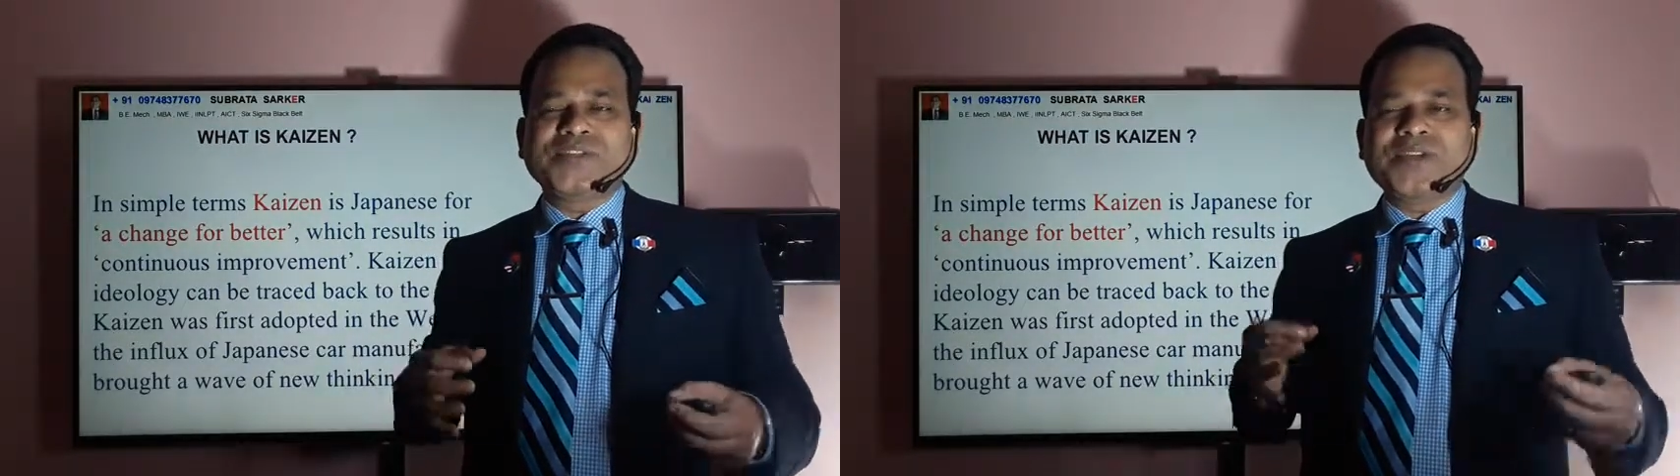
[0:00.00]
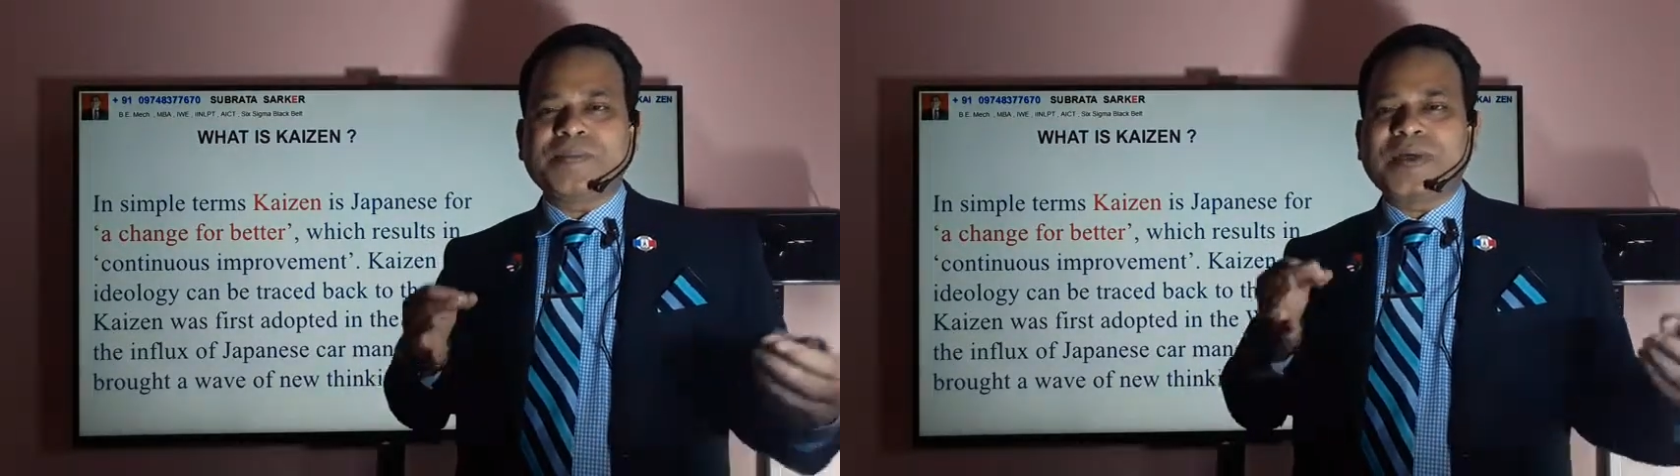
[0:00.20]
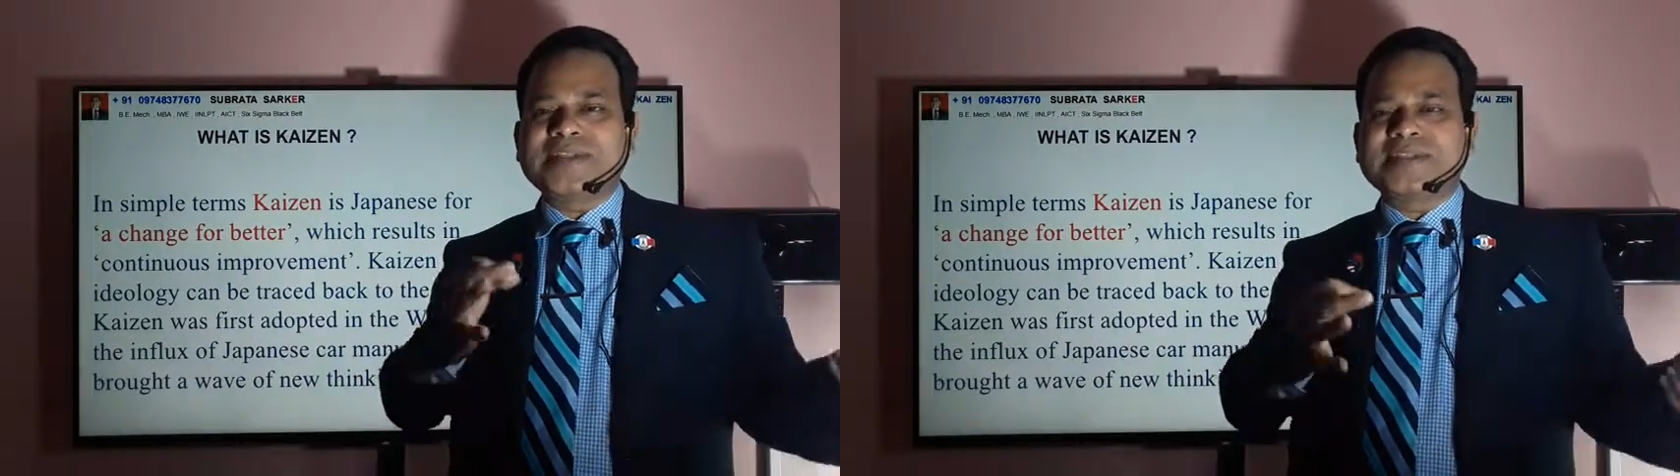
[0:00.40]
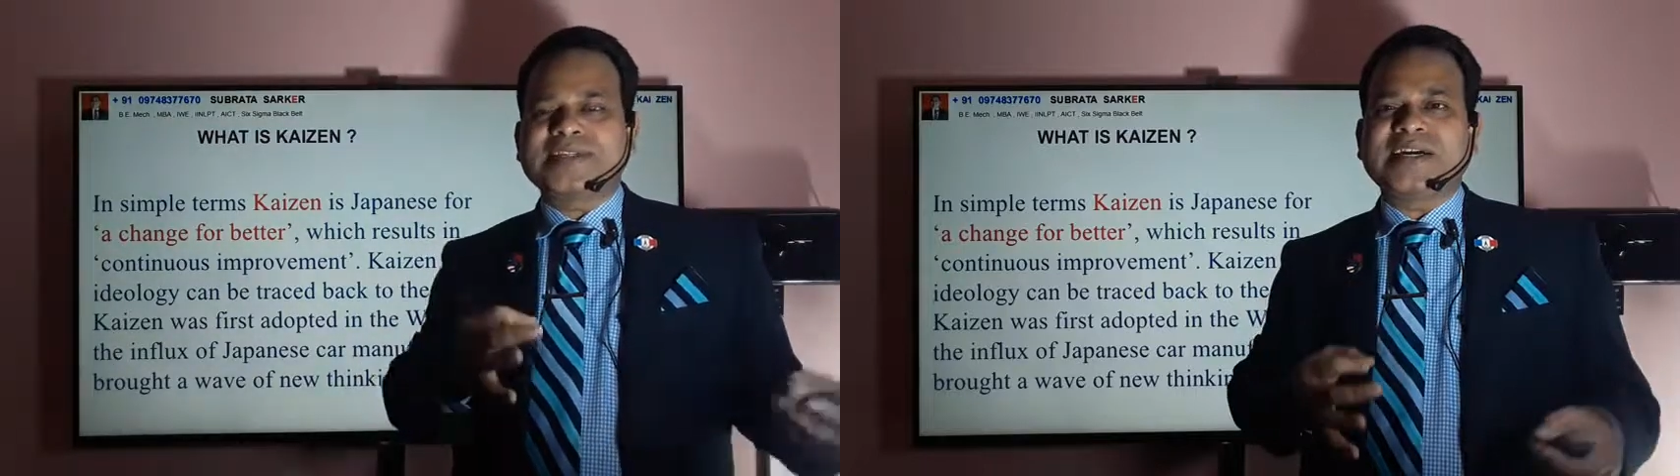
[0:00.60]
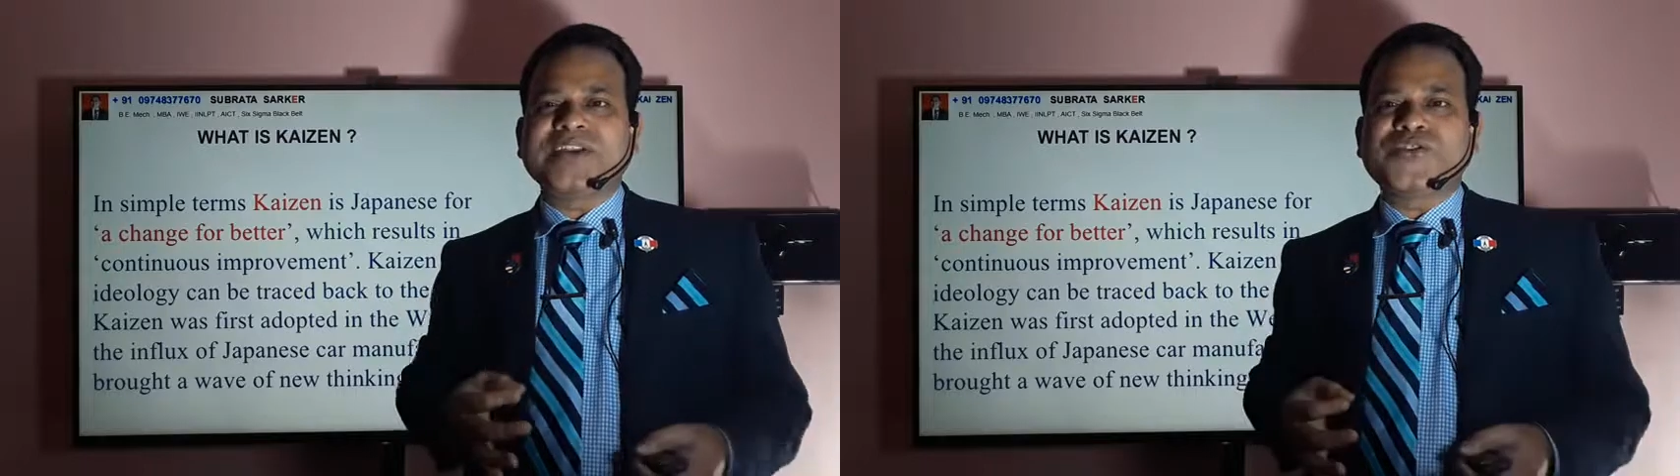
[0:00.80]
so your
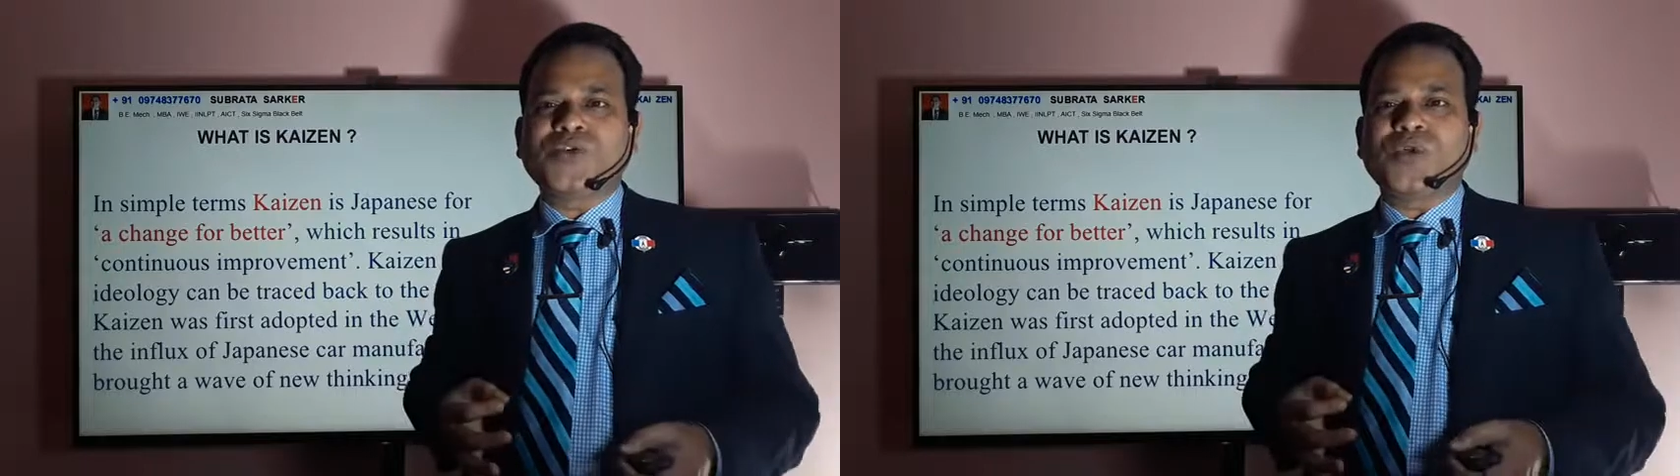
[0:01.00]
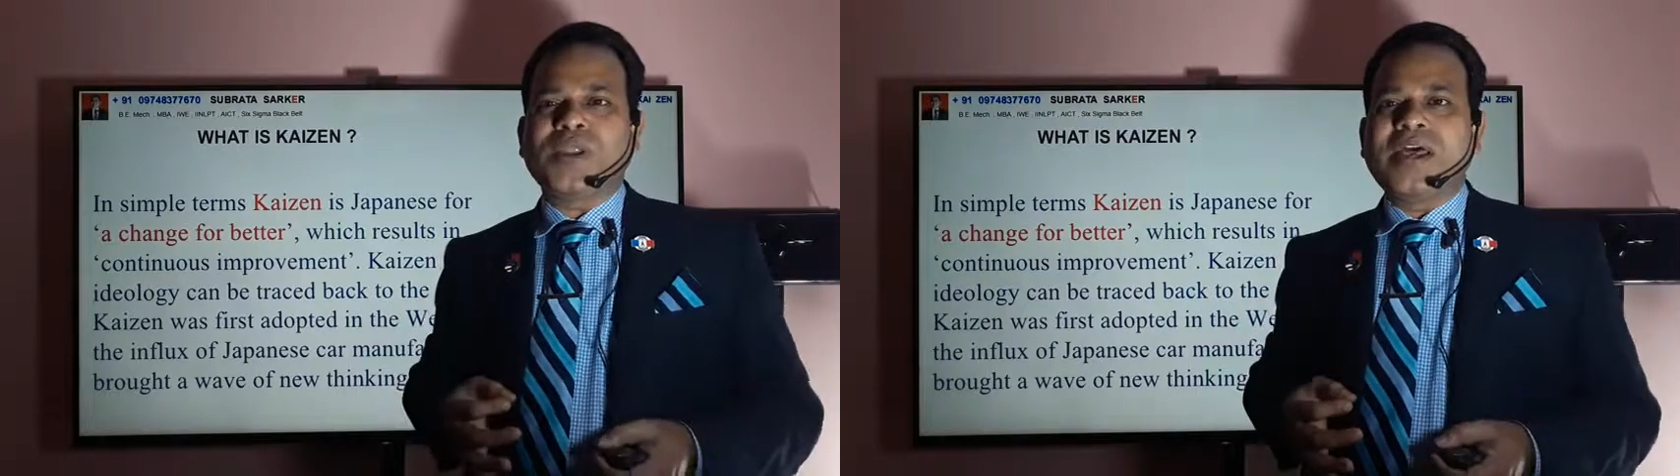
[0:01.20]
process control.